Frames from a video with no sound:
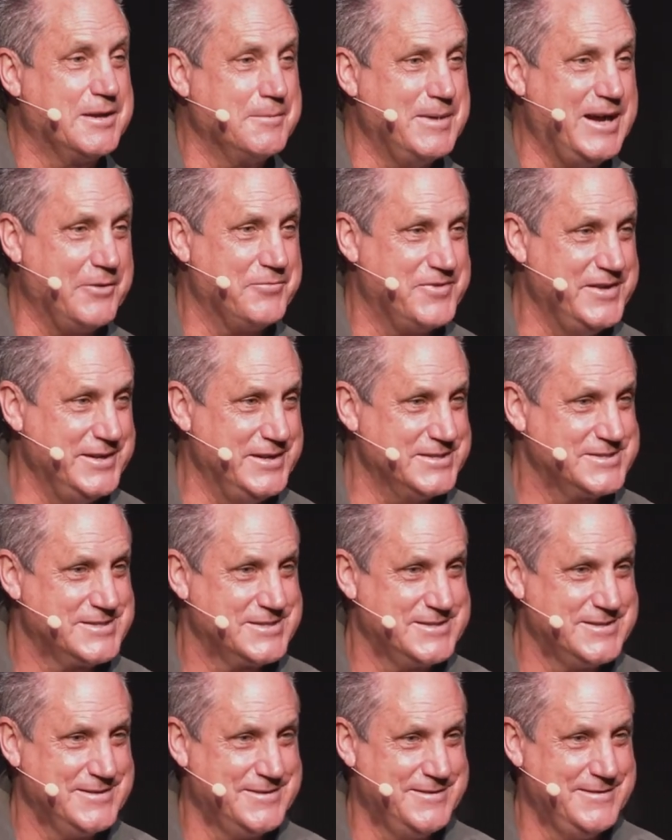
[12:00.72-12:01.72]
about
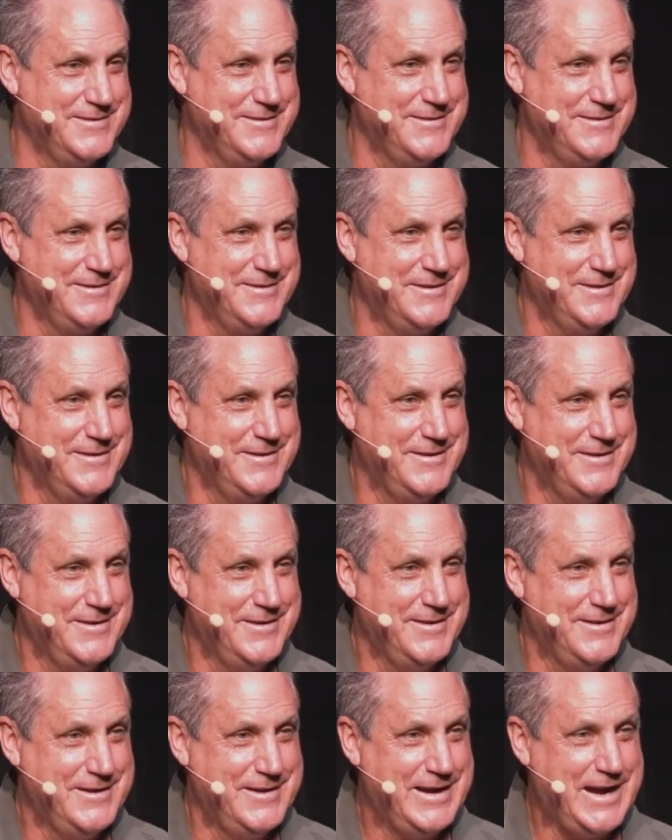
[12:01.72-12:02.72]
this.
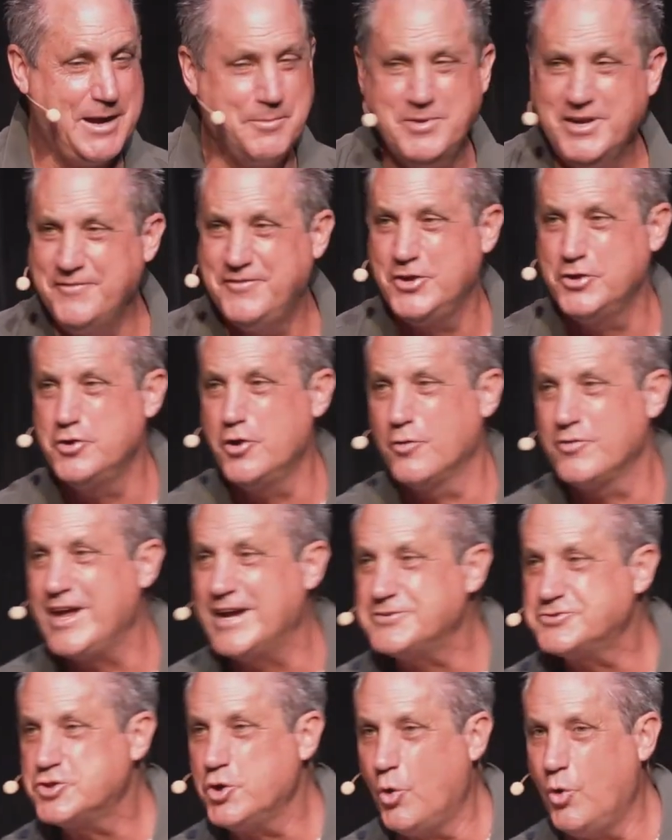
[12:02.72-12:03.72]
How many of you know
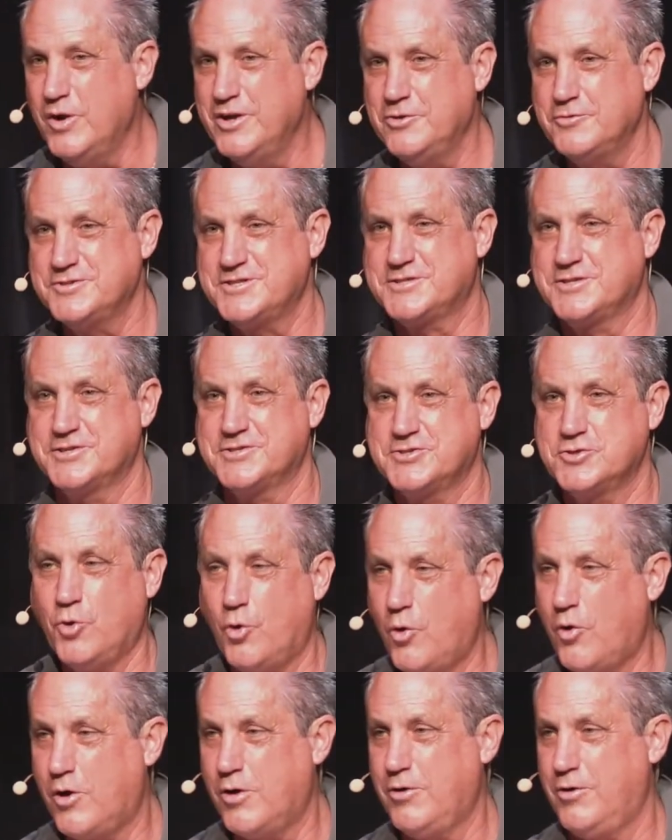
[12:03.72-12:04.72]
that toils the
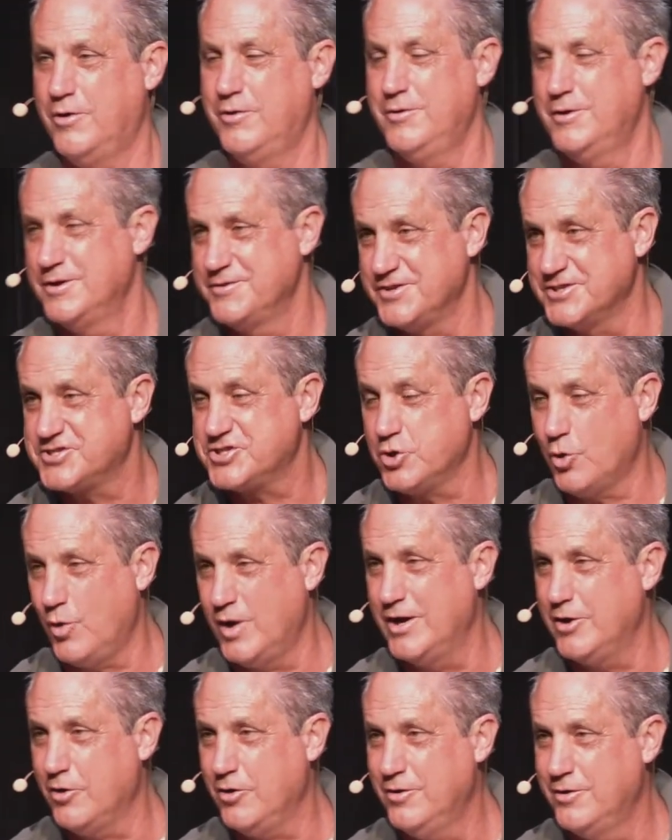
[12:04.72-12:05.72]

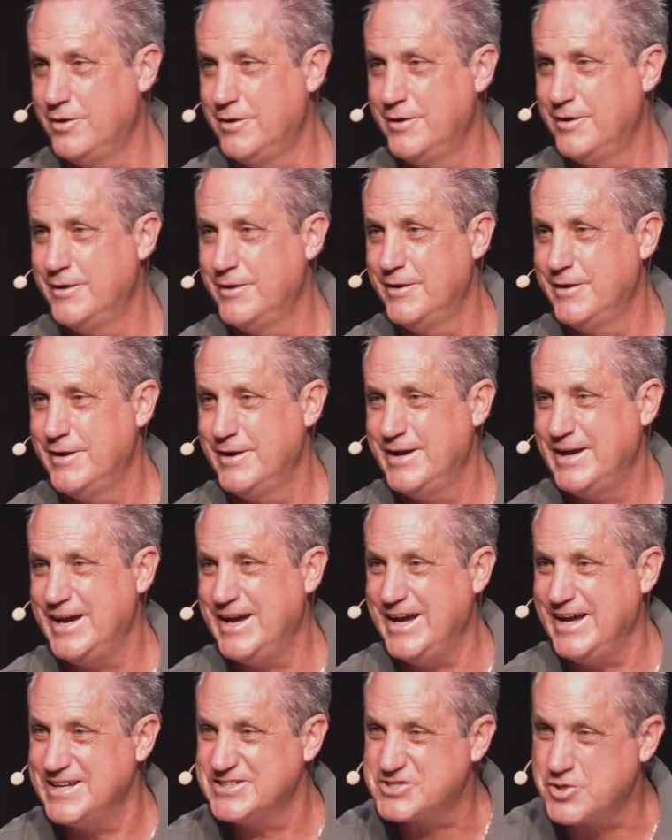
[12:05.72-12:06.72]
soil
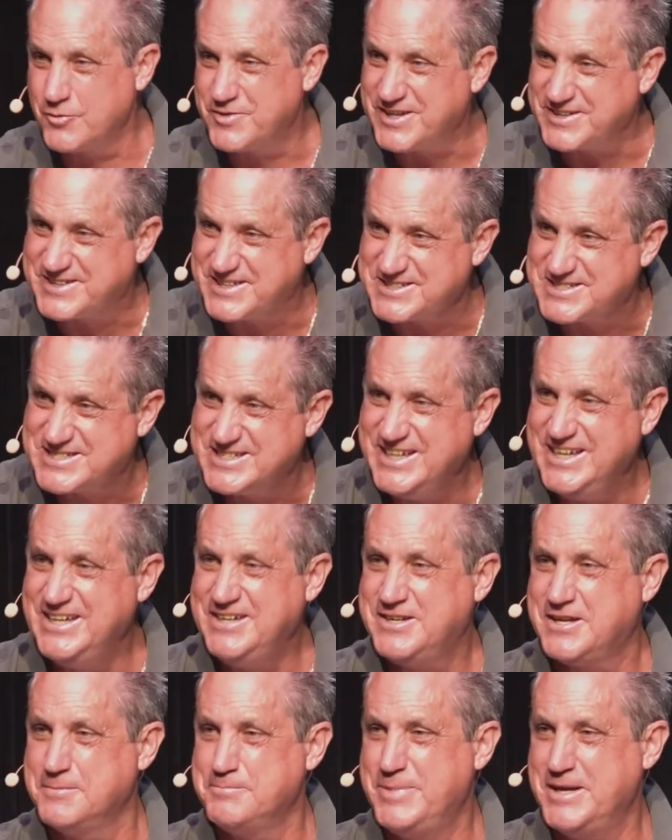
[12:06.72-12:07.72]
so that the
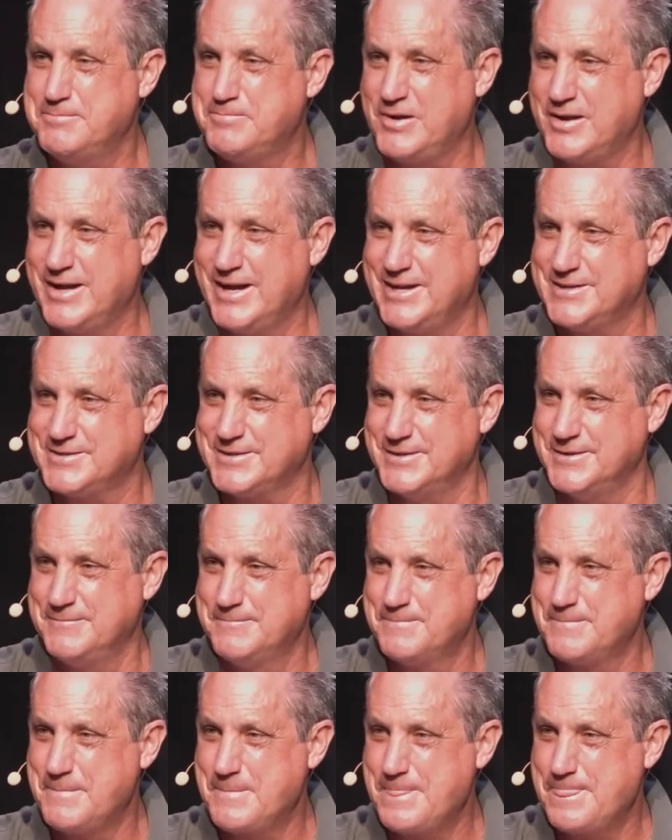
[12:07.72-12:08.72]
seed can be planted?
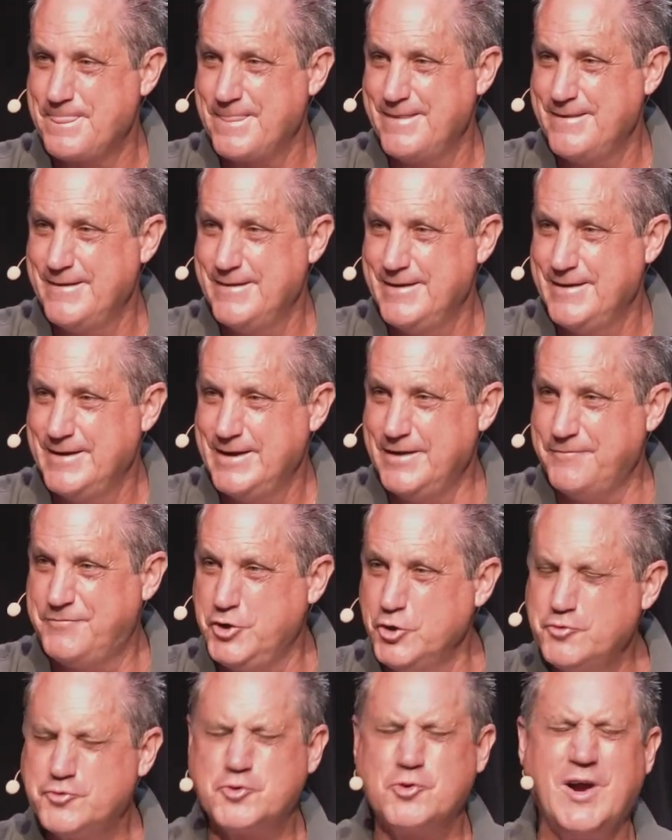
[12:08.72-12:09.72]
If
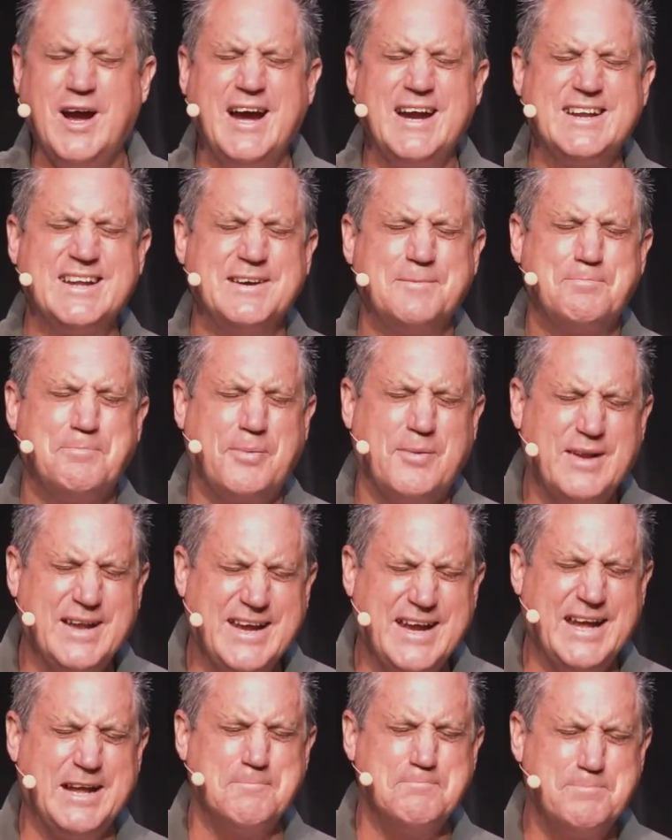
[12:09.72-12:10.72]
you try to
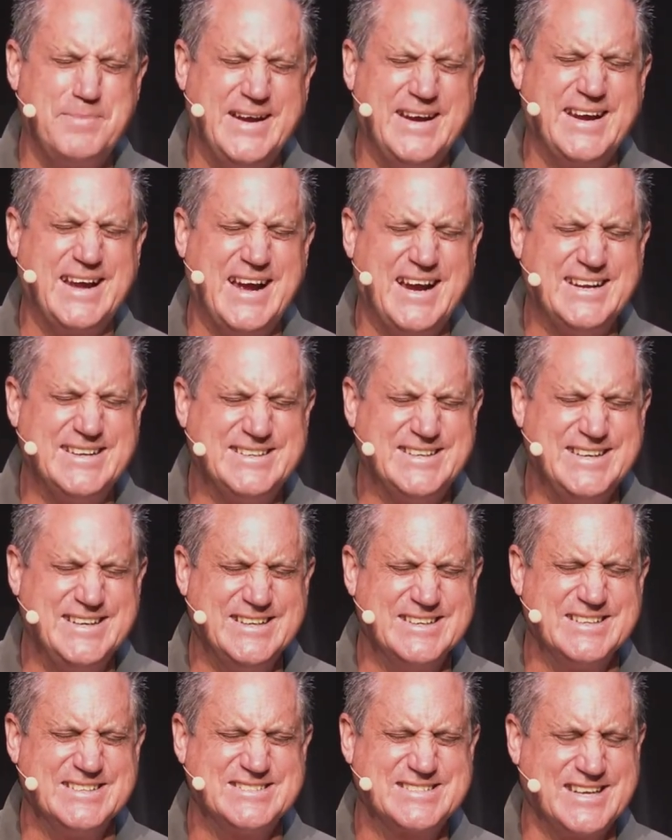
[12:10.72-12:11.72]
plant big
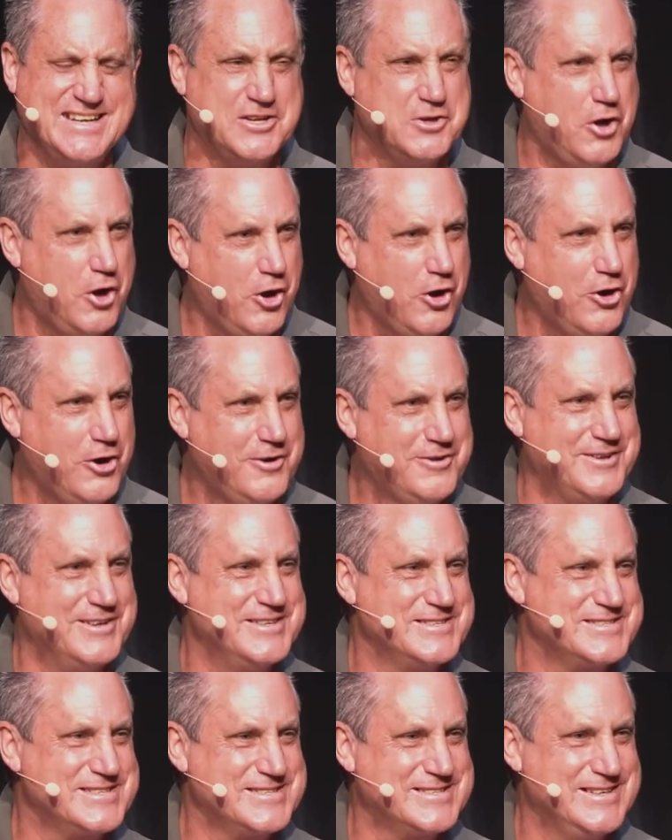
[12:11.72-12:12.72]
ideas in
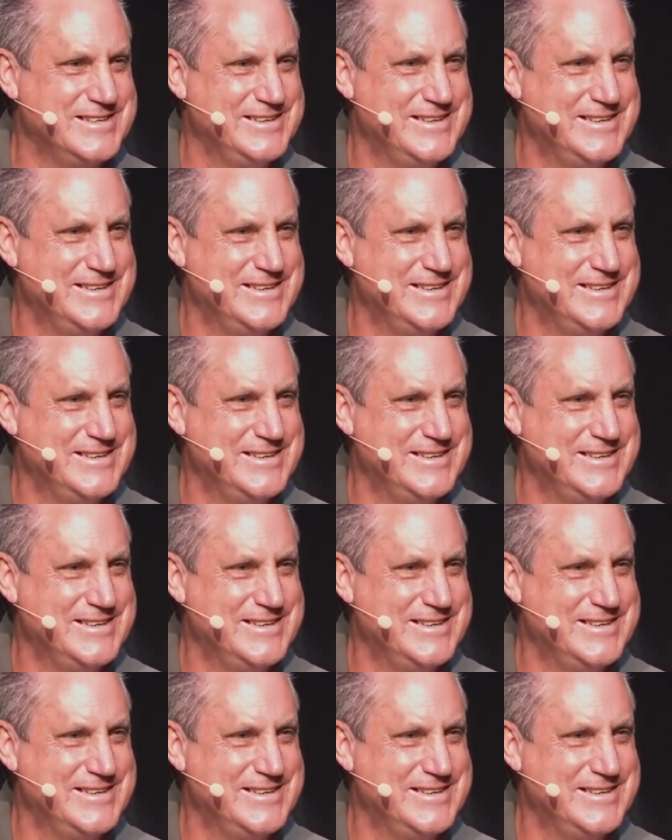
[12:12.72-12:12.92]
hardness